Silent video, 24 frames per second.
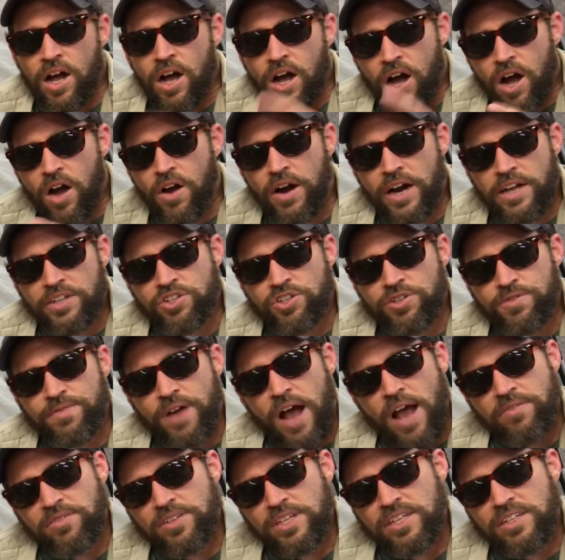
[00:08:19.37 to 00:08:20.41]
Alright,
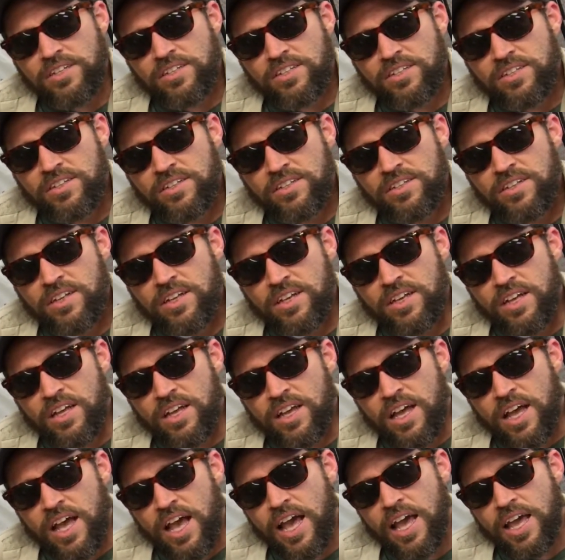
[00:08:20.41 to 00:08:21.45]
survivalists.
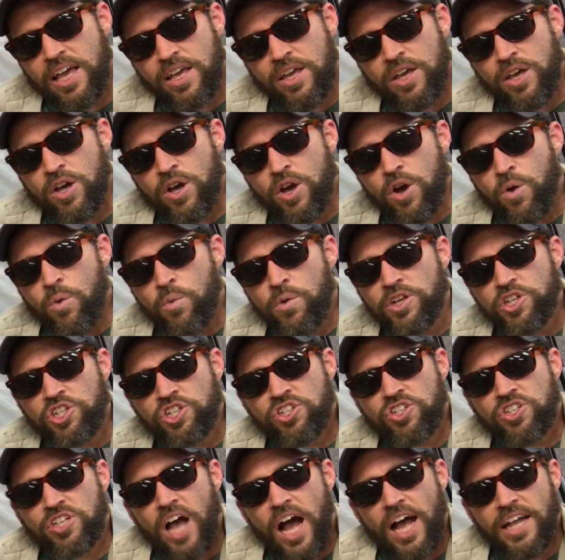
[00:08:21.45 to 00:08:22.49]
Hey, we
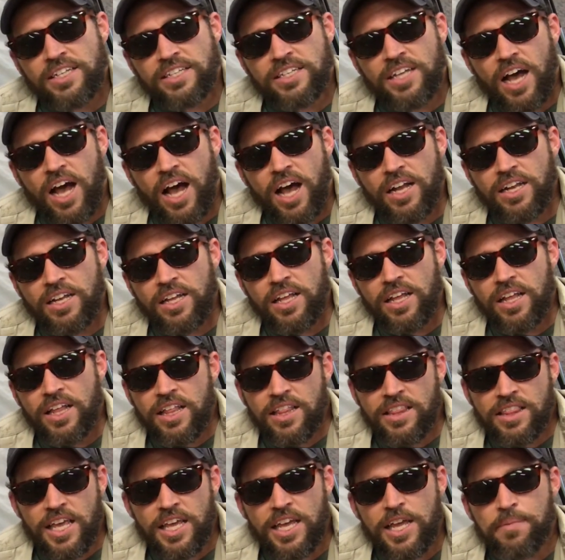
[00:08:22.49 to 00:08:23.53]
just got done
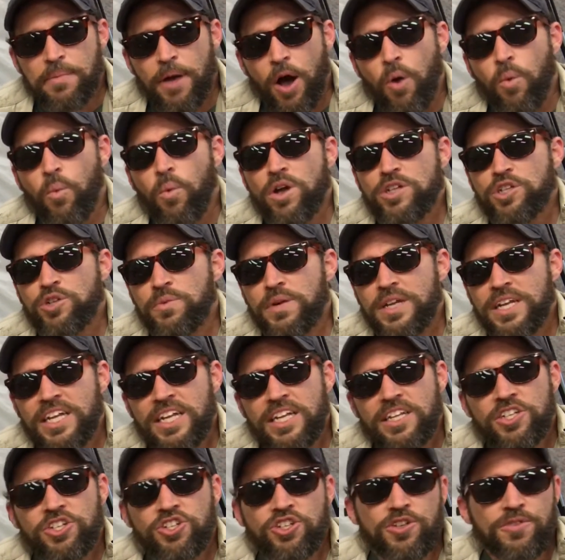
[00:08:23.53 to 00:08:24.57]
thinking about what do we
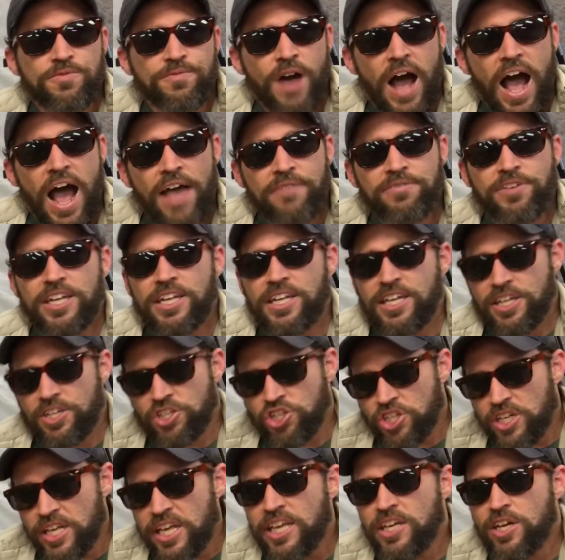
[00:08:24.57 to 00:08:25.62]
need to survive in
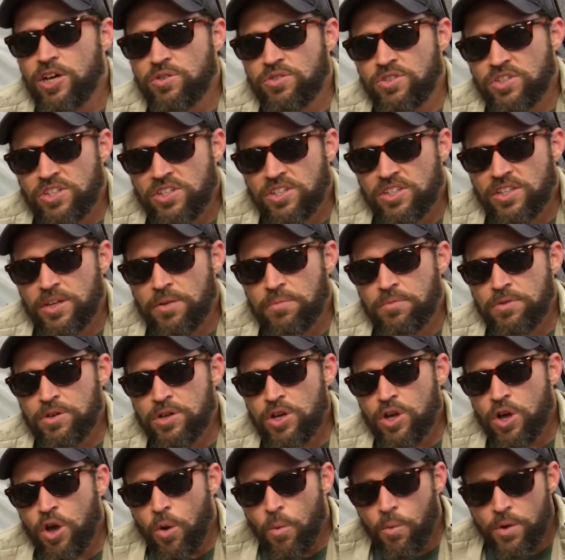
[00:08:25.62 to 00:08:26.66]
each ecosystem.
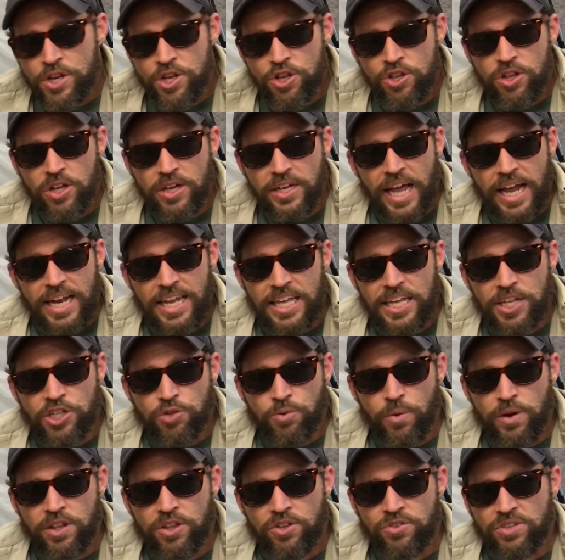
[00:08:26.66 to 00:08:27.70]
When you look at each
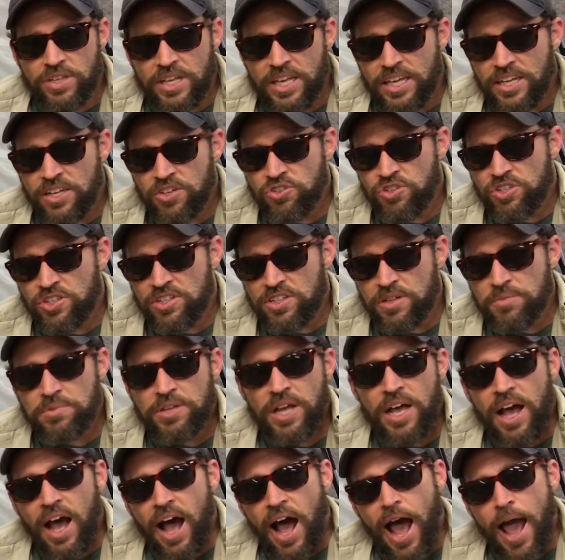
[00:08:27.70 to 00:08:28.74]
one of those ecosystems,
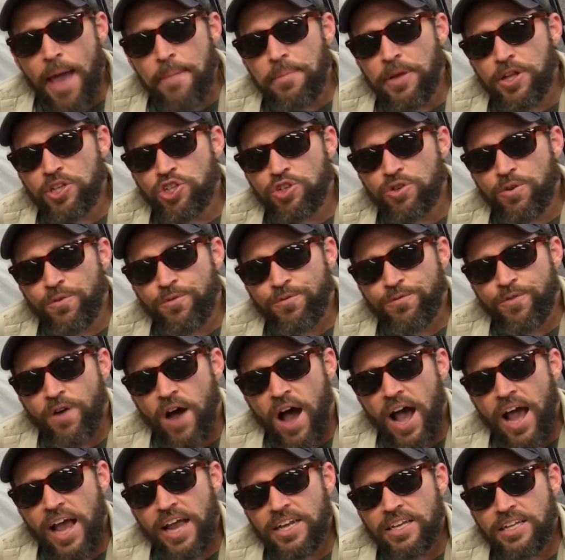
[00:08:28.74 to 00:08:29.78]
I bet you'll
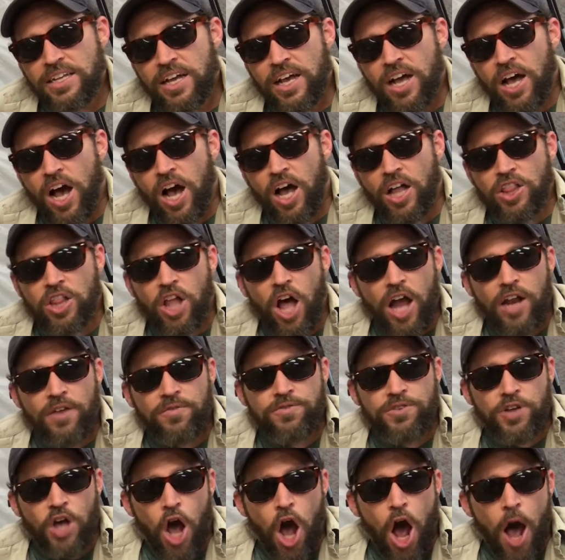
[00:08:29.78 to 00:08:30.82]
find a lot
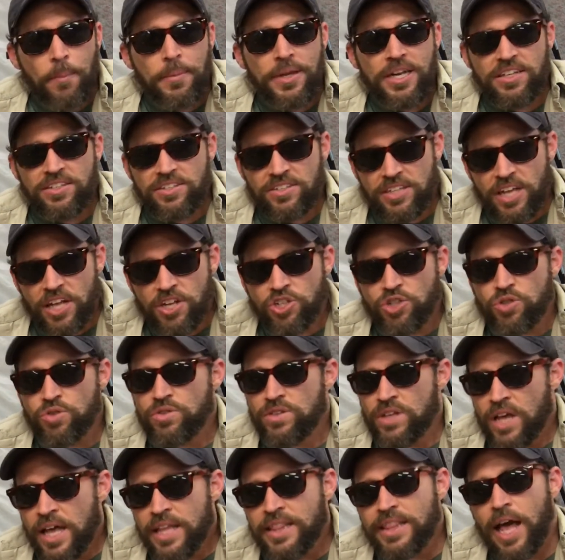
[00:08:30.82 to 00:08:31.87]
of common
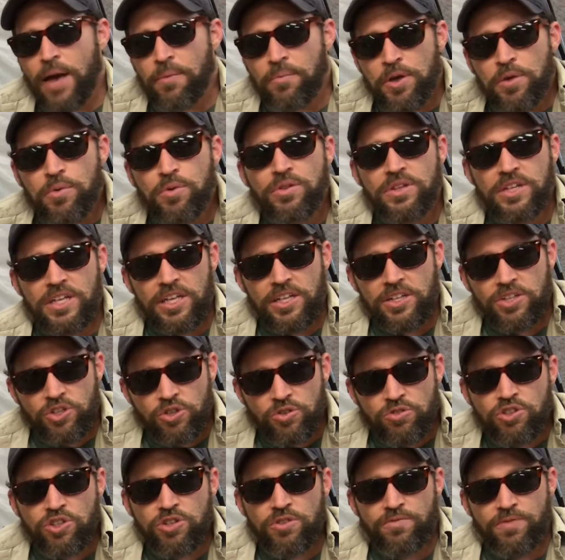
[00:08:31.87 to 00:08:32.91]
essentials that we will need
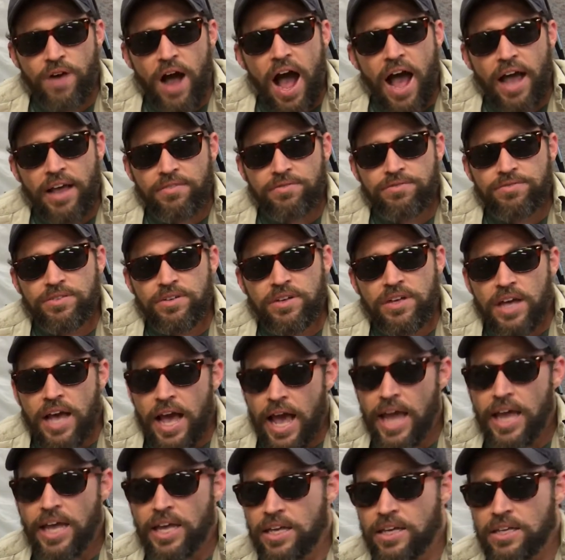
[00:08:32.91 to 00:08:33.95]
to survive.
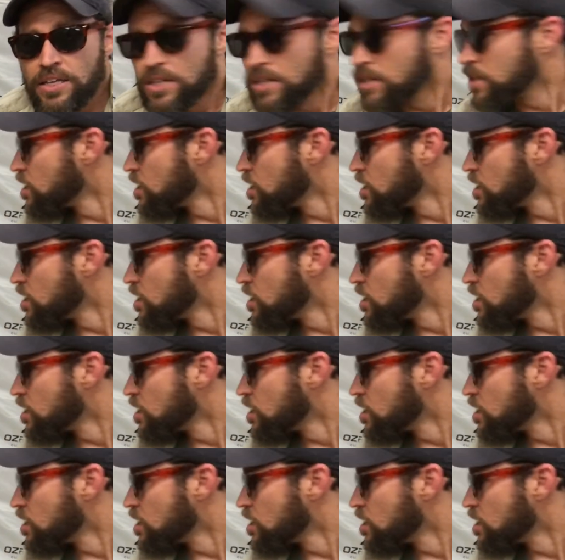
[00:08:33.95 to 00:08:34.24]
Hey,